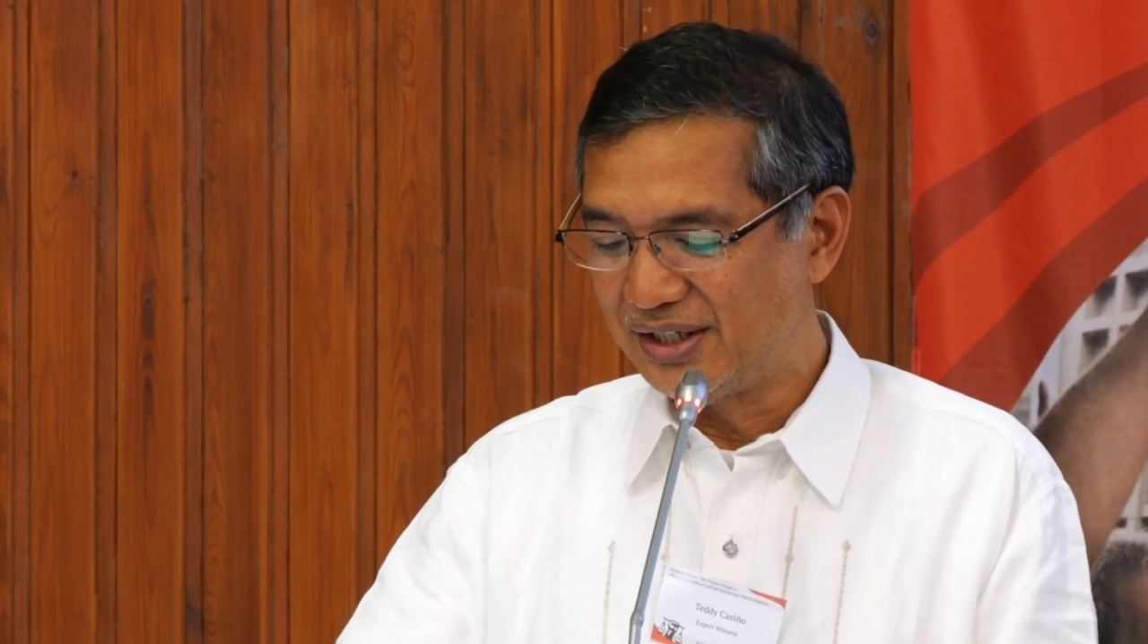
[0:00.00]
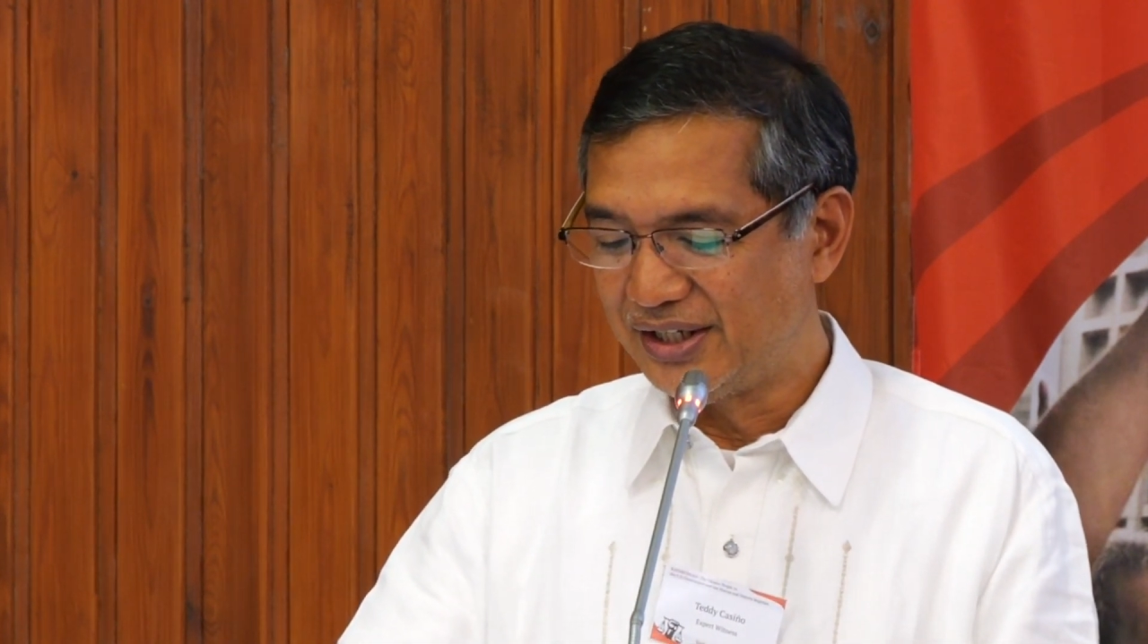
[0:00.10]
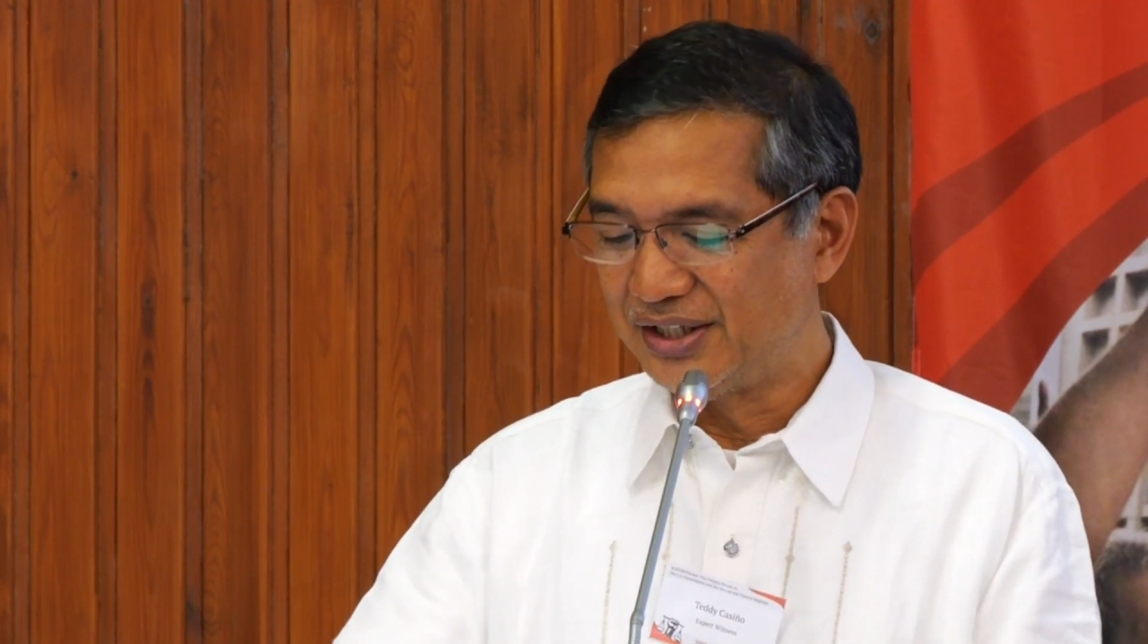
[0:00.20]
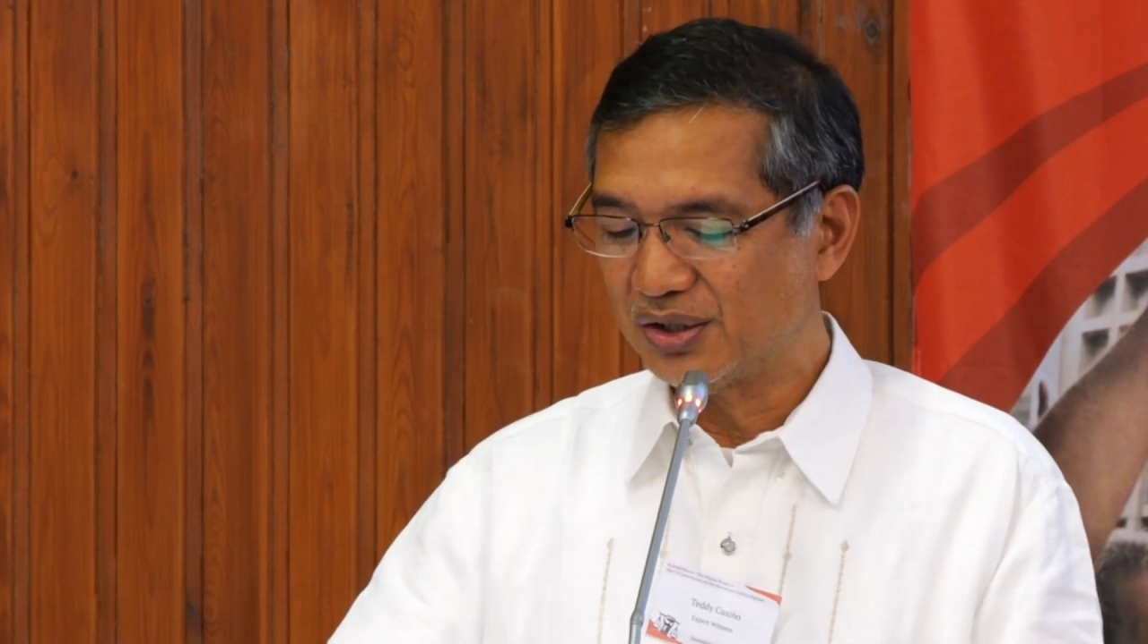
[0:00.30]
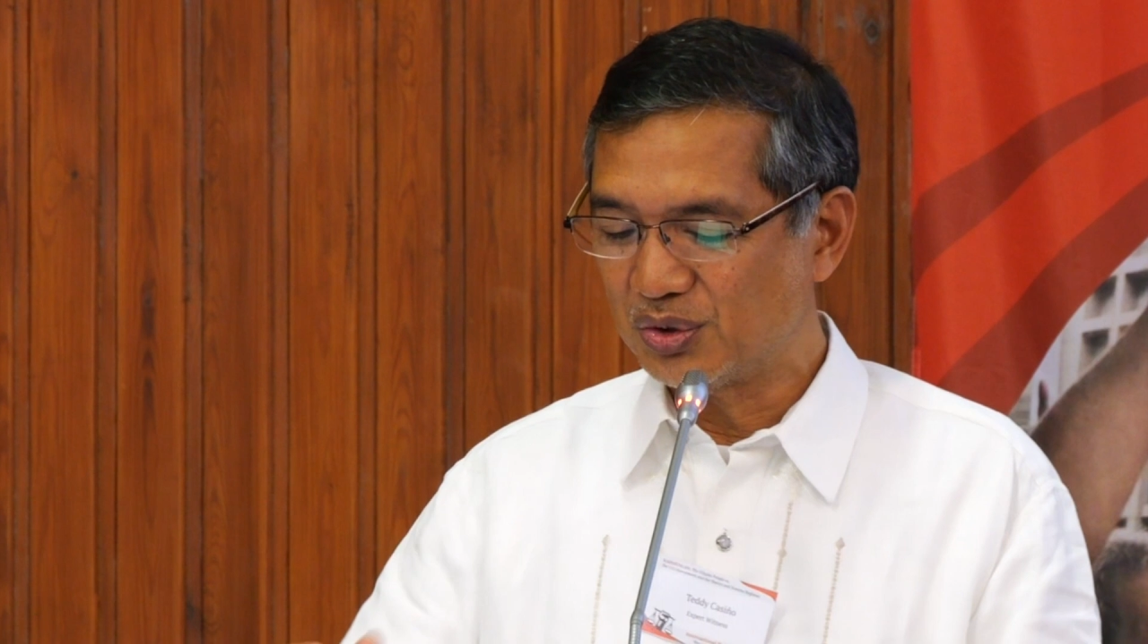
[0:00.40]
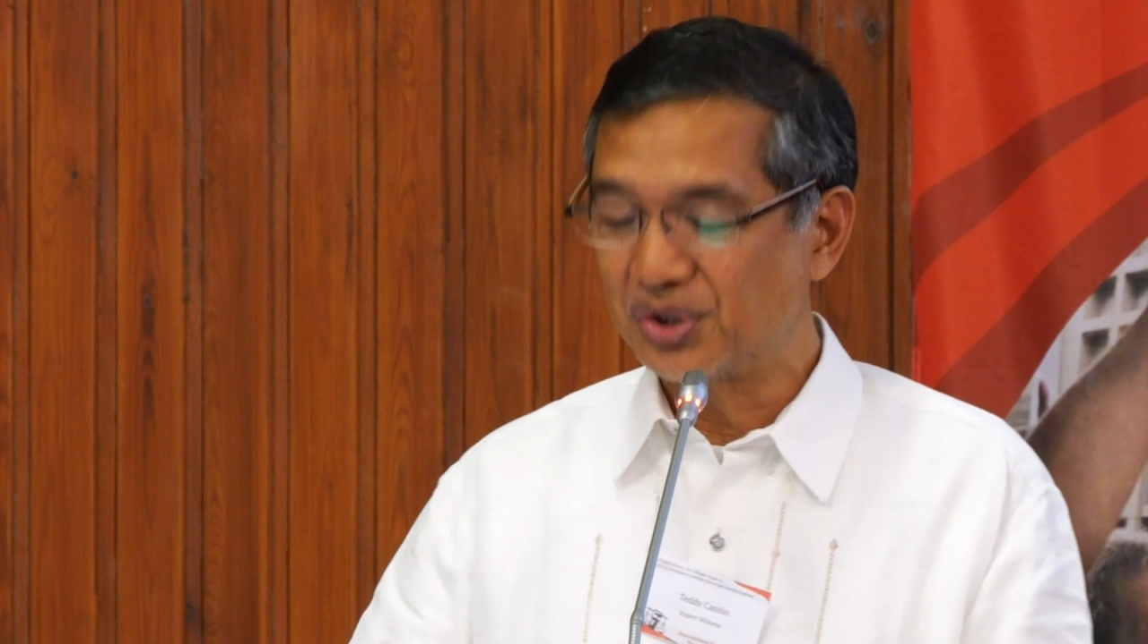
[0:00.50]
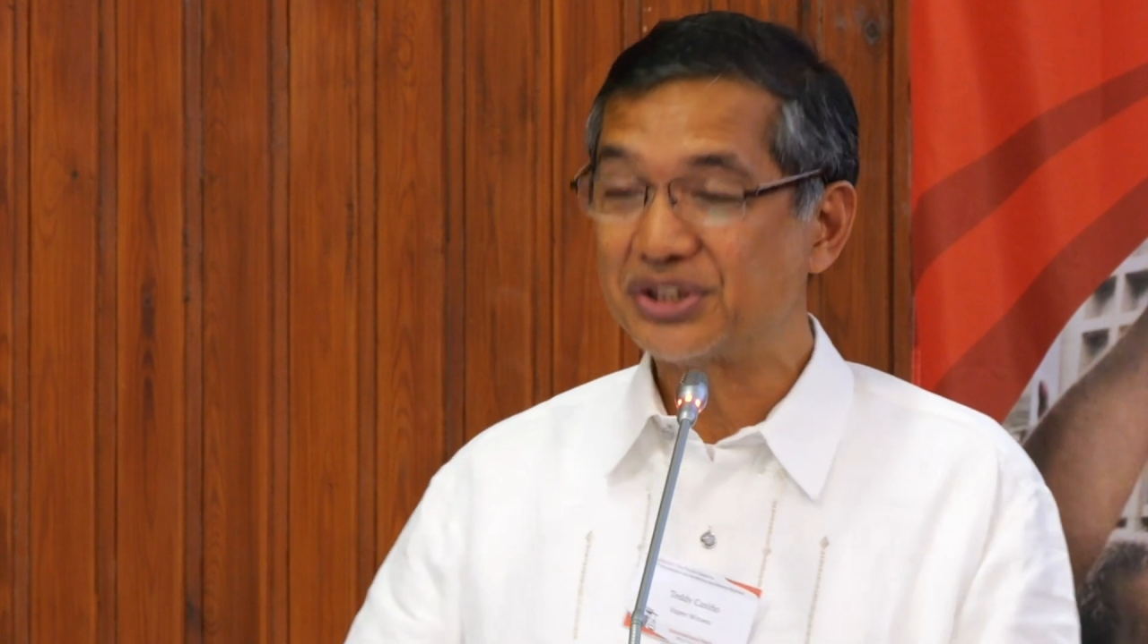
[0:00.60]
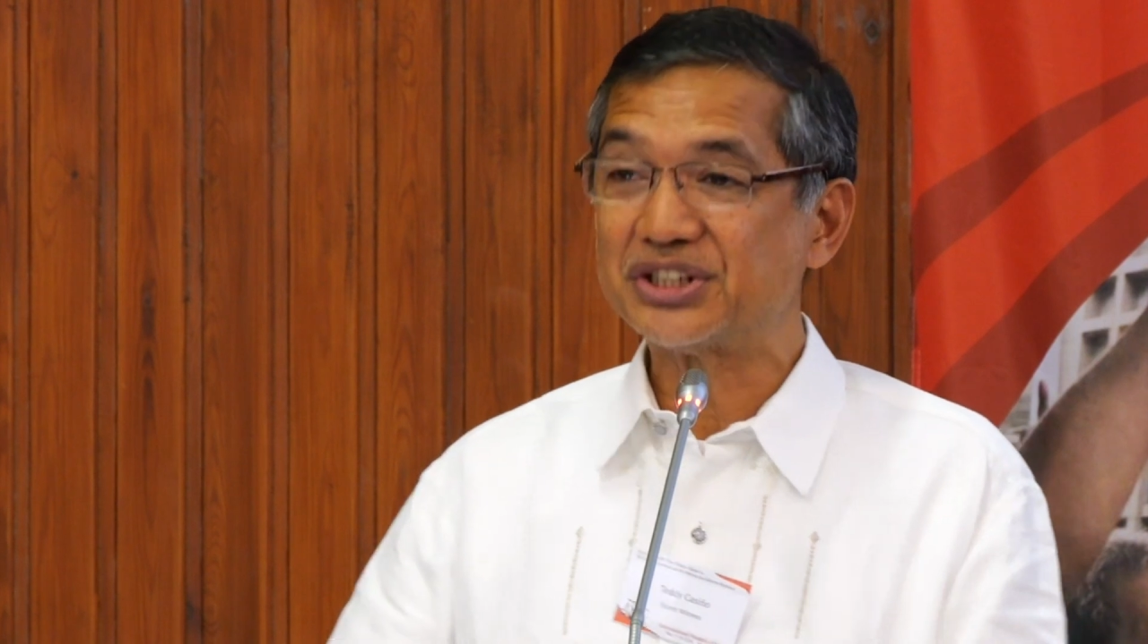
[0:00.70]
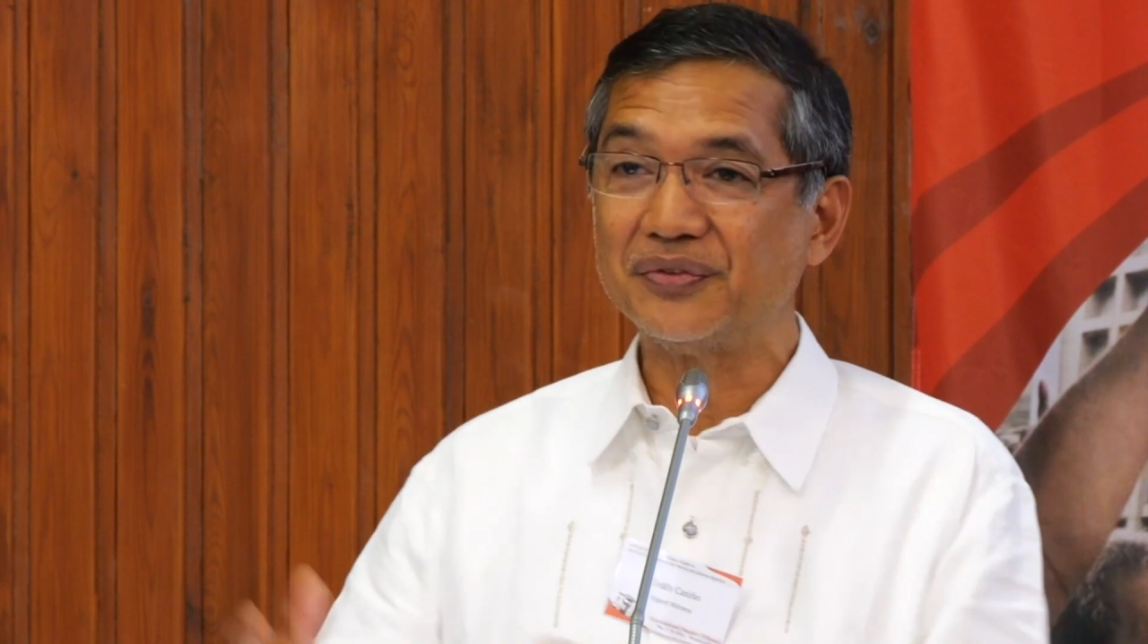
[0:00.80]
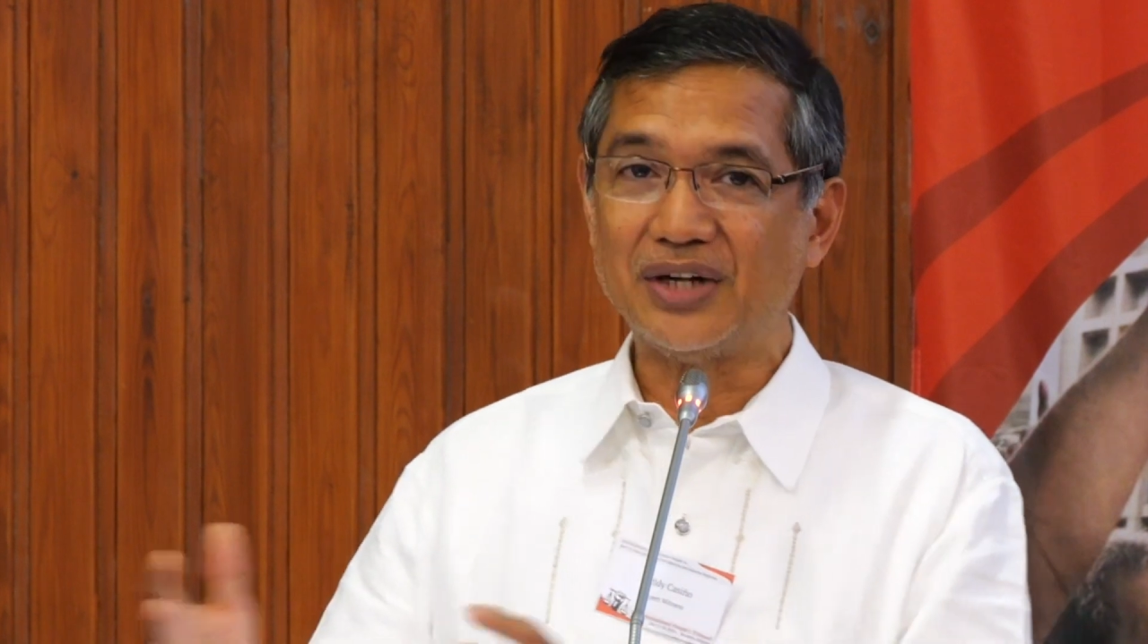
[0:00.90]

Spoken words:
in the course of the